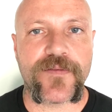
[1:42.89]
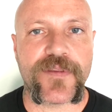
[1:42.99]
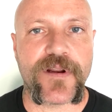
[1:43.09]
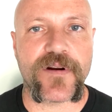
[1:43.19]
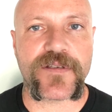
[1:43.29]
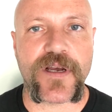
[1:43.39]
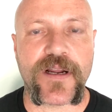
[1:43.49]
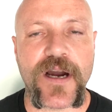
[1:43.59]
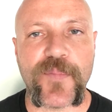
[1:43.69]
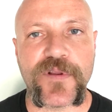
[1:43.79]
There's a
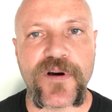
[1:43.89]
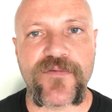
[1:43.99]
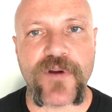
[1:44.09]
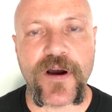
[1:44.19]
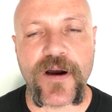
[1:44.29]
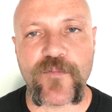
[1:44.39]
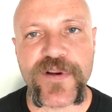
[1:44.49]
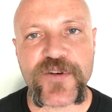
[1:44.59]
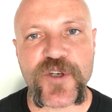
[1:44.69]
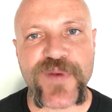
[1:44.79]
couple of
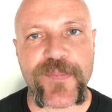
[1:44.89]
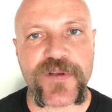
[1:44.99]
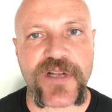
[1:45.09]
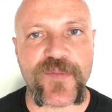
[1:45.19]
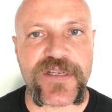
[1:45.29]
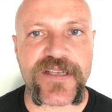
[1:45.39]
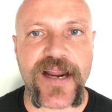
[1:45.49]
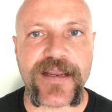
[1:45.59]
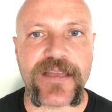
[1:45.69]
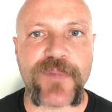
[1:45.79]
research papers that I'll be
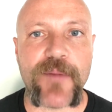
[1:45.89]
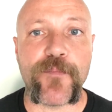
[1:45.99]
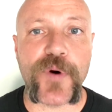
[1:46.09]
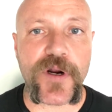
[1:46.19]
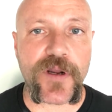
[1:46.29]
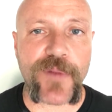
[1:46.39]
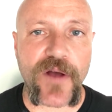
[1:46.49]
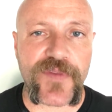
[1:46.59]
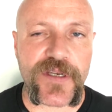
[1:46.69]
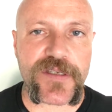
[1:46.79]
citing in my book
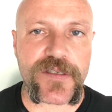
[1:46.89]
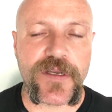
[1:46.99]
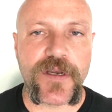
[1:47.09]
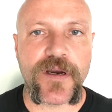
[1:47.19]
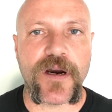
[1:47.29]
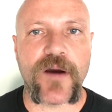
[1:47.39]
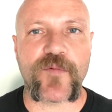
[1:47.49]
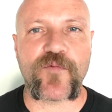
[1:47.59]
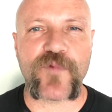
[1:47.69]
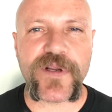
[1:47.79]
about this.
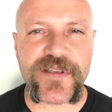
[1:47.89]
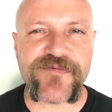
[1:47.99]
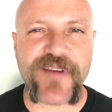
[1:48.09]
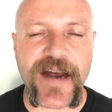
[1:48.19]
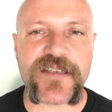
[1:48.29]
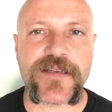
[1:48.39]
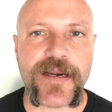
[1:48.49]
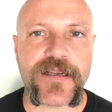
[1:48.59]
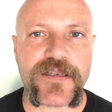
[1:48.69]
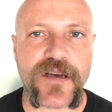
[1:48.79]
Really
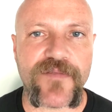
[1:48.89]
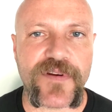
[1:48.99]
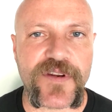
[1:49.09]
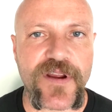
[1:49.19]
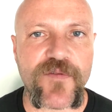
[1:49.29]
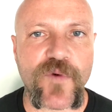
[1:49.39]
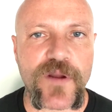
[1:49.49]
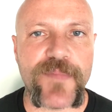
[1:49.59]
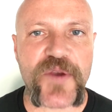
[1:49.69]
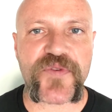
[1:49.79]
fascinating stuff, and you never want
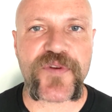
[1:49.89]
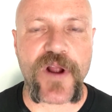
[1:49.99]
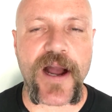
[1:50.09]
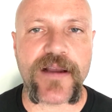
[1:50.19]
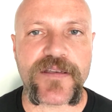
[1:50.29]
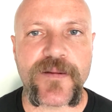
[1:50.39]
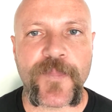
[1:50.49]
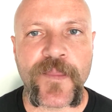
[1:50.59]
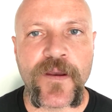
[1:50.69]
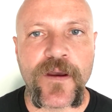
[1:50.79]
to mess with your eyes.
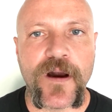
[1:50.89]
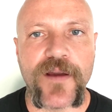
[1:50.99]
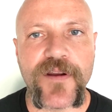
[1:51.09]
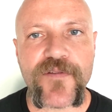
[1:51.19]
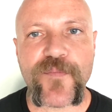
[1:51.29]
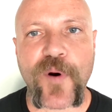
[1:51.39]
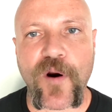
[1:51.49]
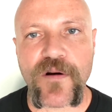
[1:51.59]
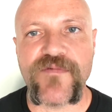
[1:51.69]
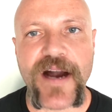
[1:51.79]
Another
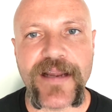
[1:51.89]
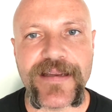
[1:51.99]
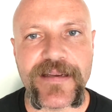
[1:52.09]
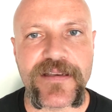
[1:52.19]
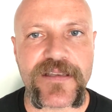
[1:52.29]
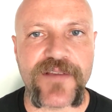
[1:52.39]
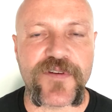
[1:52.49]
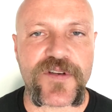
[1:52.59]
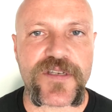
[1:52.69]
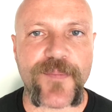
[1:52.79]
part of that is if
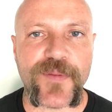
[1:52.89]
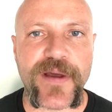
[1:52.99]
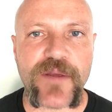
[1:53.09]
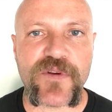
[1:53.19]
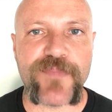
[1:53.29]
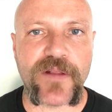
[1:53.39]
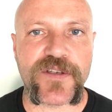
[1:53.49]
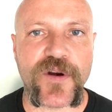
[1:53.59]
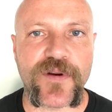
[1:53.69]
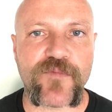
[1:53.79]
you're supplementing with
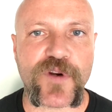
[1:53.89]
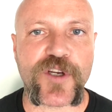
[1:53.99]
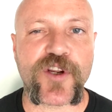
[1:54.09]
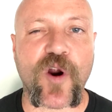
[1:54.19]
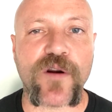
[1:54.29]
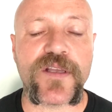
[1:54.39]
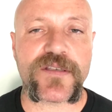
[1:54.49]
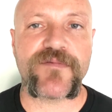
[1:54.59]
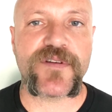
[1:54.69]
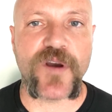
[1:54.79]
melatonin,
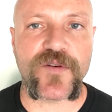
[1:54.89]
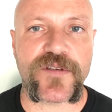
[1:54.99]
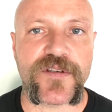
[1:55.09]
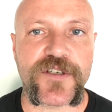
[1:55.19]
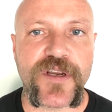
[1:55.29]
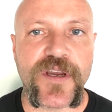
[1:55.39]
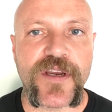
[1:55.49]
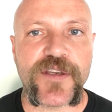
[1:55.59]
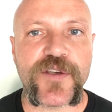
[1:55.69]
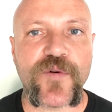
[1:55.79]
regardless of the dosage,
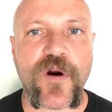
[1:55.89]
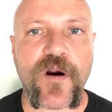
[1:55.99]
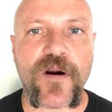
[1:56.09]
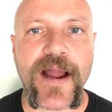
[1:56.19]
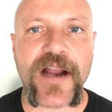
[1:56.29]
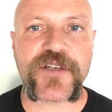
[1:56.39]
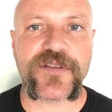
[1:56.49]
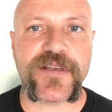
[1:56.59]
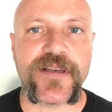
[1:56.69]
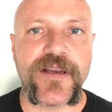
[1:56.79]
you are
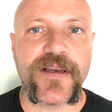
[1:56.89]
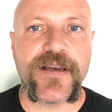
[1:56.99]
actually